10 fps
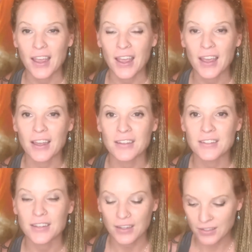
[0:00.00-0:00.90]
And
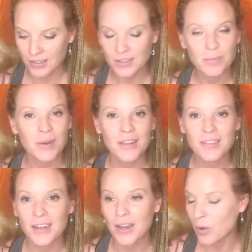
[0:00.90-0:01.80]
it doesn't mean
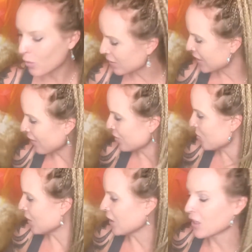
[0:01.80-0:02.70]
that I always have to
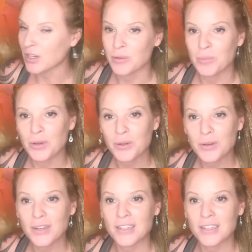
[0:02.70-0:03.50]
be in a good mood.